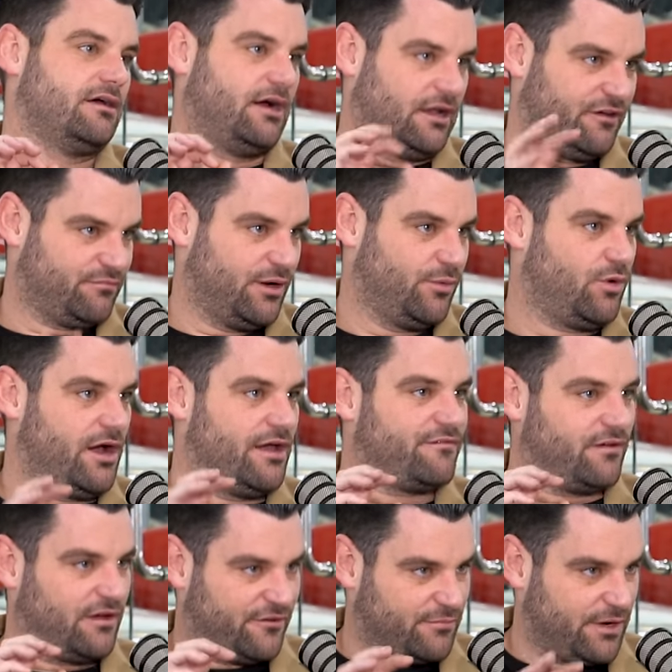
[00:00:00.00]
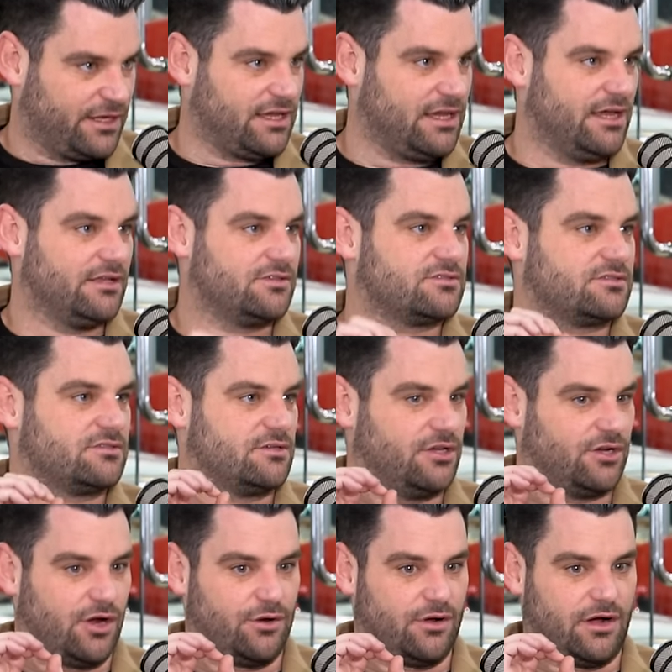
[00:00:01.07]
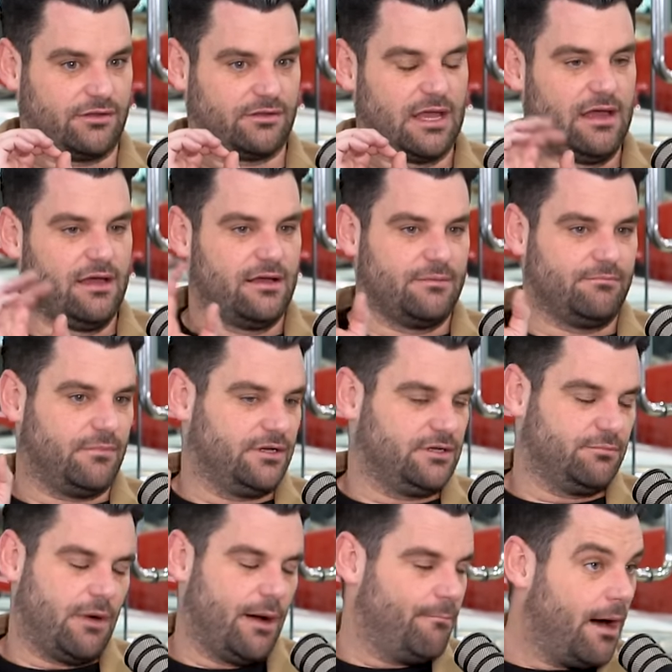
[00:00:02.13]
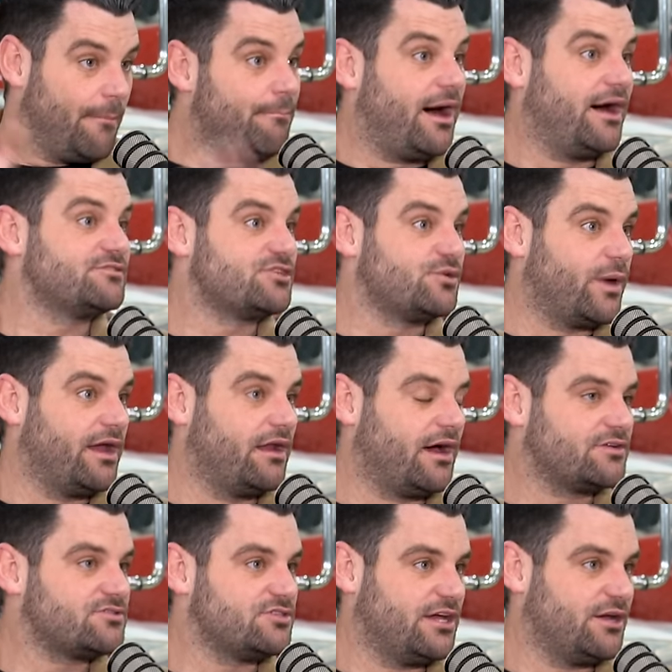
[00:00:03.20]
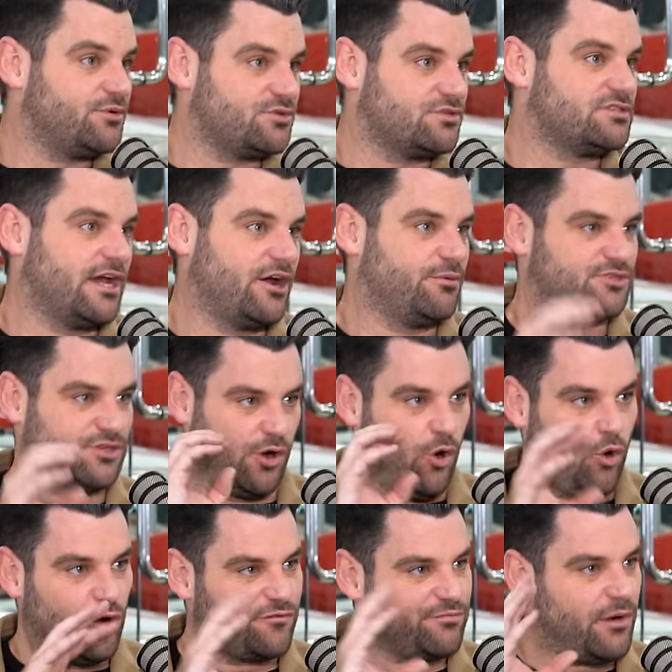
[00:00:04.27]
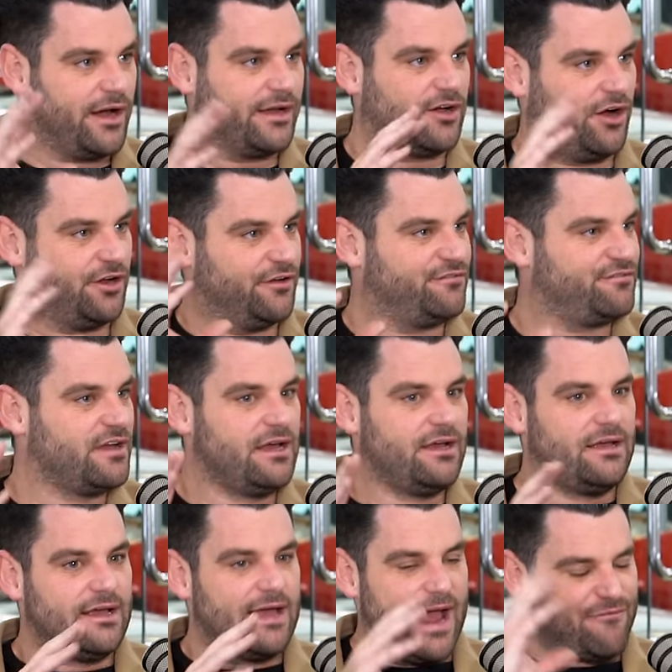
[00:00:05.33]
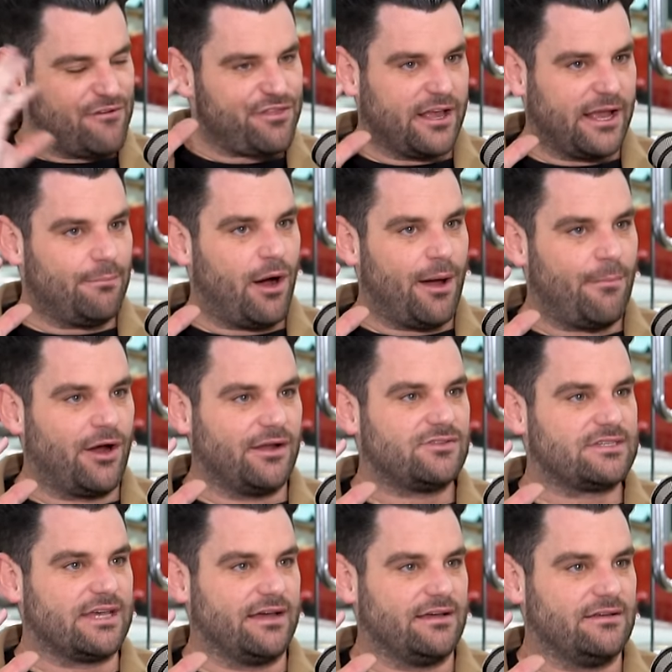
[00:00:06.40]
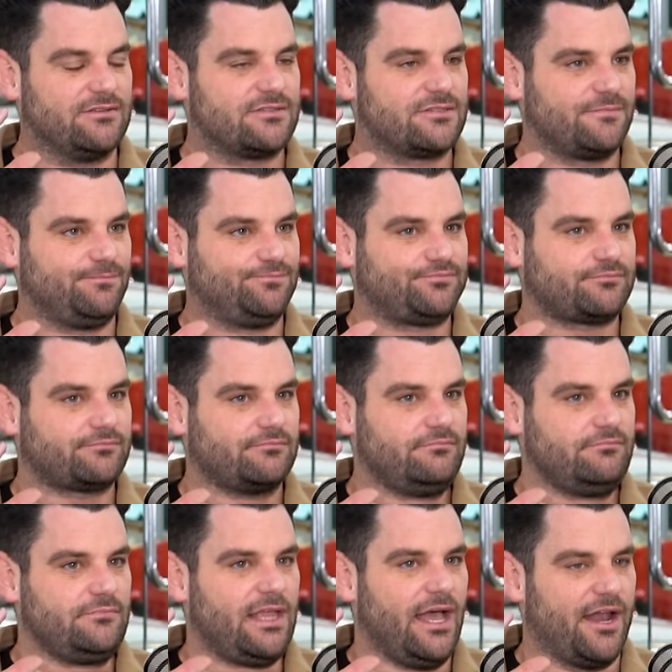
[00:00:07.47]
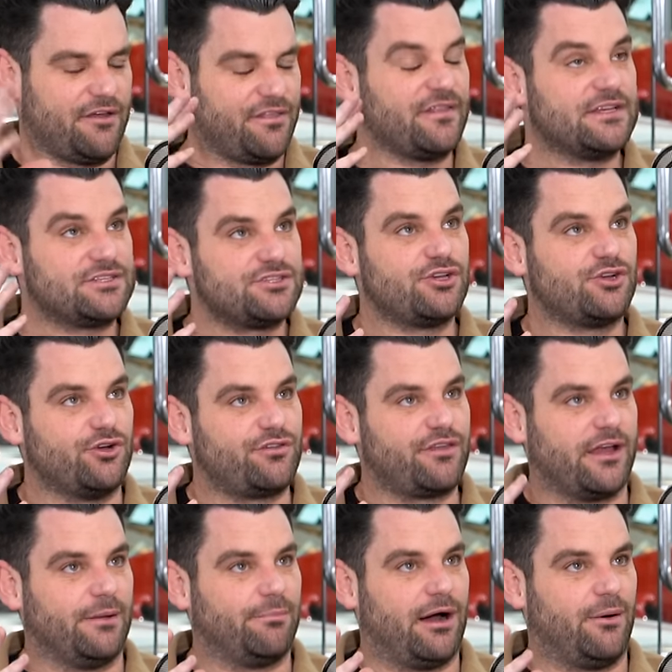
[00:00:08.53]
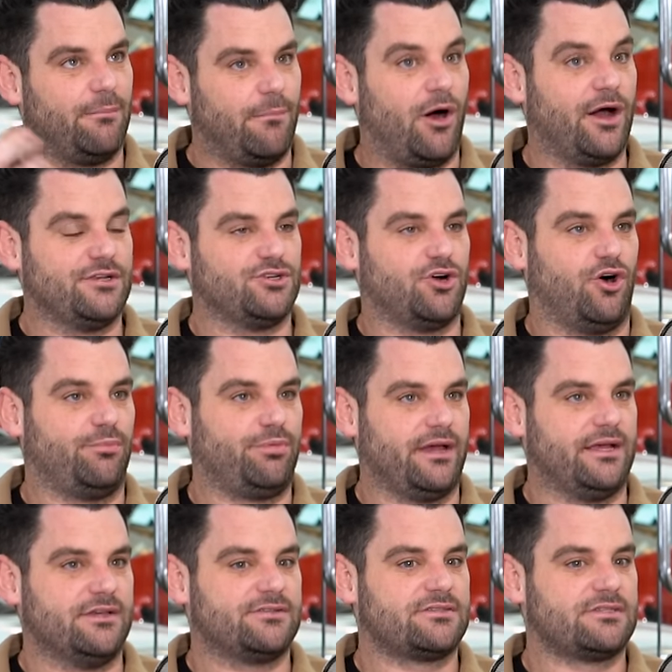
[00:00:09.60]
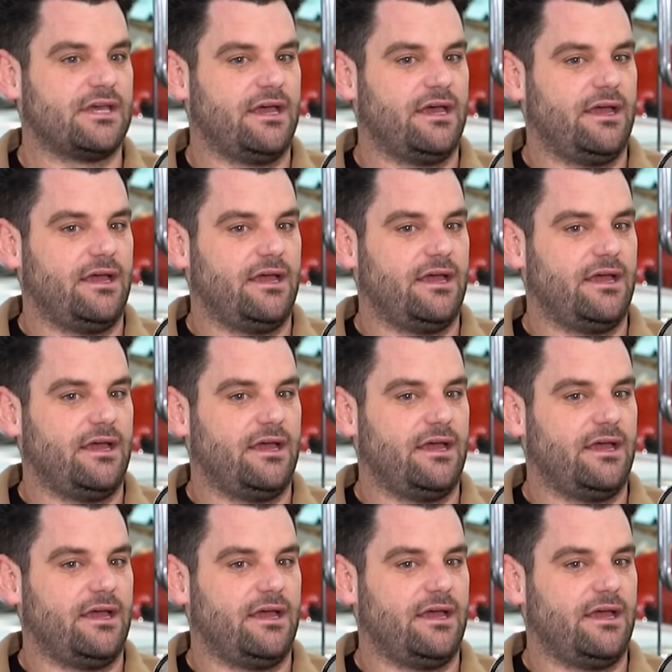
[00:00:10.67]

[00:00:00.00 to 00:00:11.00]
I love my wife, I love my kids, you know, my mum passed away last year, which was terrible. So all of my kind of, everything in my mindset is, and I think this is the good thing about my job is